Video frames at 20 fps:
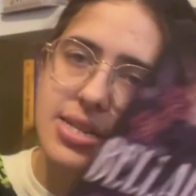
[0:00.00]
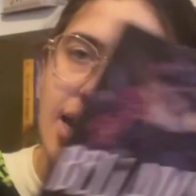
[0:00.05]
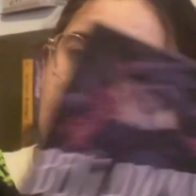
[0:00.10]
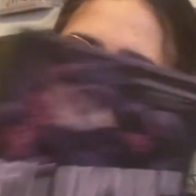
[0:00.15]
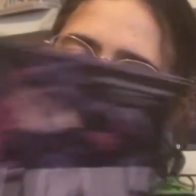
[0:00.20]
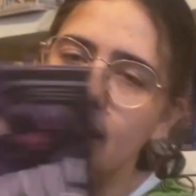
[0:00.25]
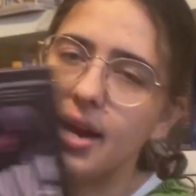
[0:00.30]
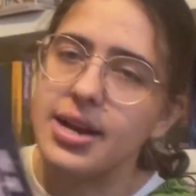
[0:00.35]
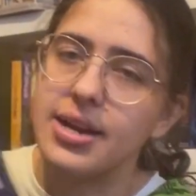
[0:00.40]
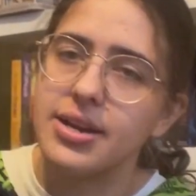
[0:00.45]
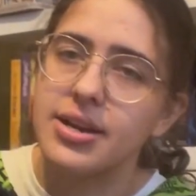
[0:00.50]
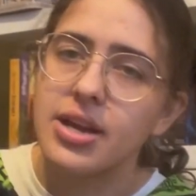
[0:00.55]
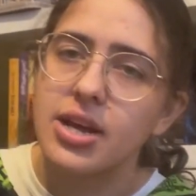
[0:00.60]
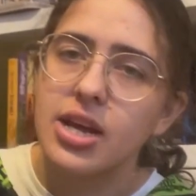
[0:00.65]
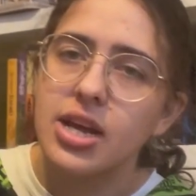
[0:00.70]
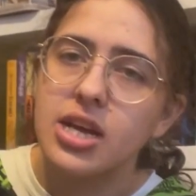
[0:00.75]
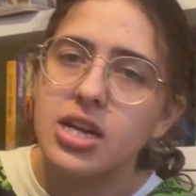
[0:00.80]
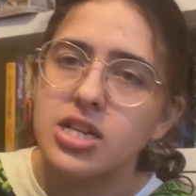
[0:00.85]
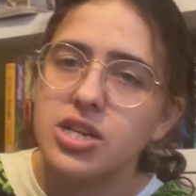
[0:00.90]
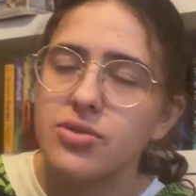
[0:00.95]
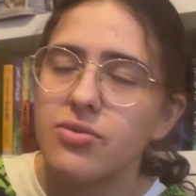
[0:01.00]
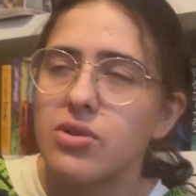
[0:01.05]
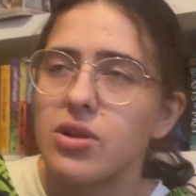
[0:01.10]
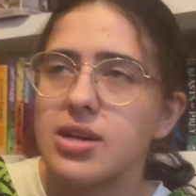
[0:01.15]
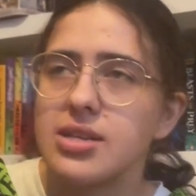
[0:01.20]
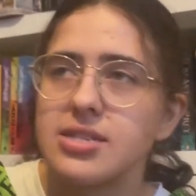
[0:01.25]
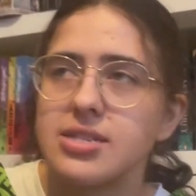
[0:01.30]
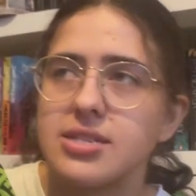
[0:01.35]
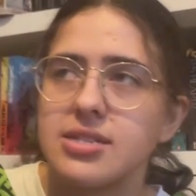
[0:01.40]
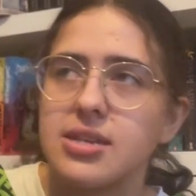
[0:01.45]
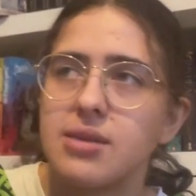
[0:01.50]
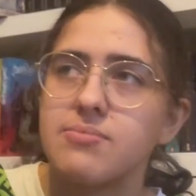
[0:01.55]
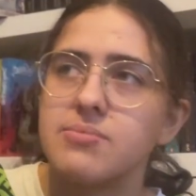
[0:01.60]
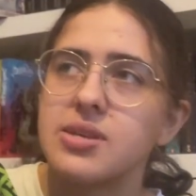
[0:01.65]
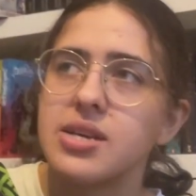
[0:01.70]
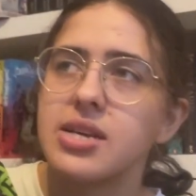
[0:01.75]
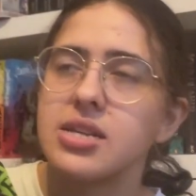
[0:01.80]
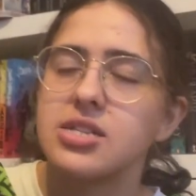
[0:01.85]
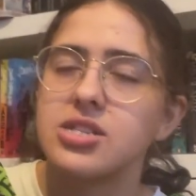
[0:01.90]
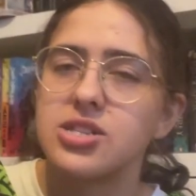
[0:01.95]
and she realizes there's
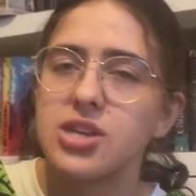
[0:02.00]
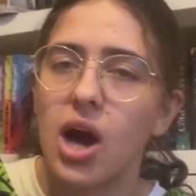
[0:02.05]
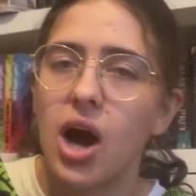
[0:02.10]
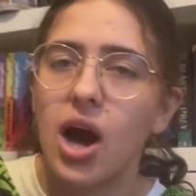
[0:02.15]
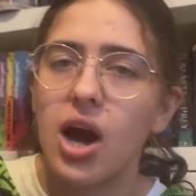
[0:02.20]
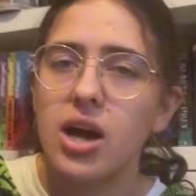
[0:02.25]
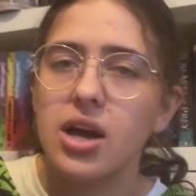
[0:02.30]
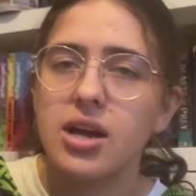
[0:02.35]
something dark